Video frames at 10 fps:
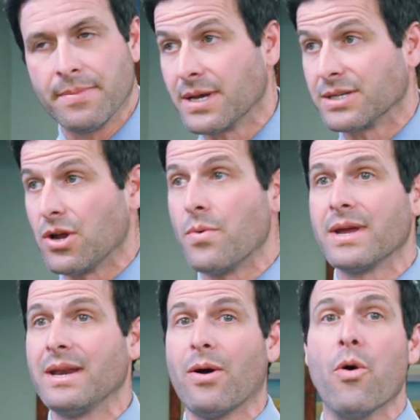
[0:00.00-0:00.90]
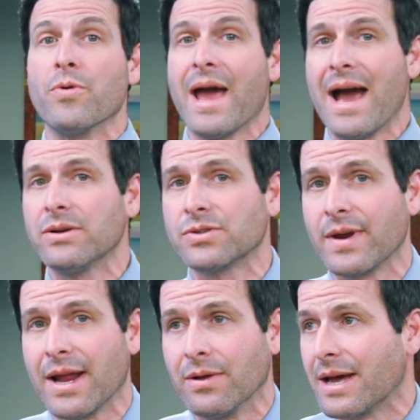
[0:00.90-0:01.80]
because no one can own a house
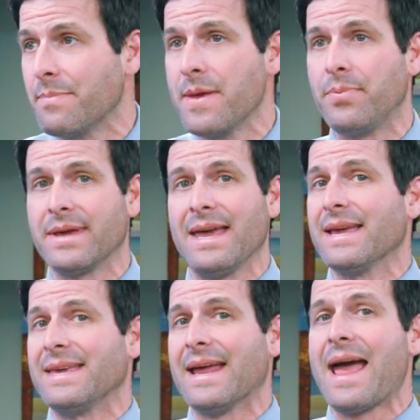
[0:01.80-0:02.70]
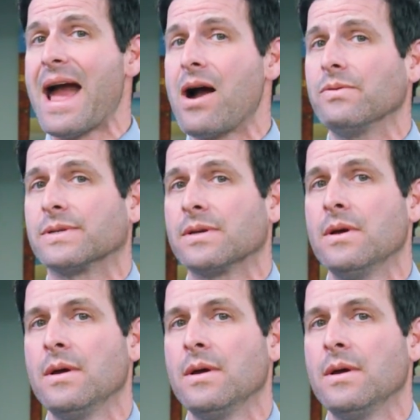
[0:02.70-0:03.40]
right now. A lot of people can't get a house.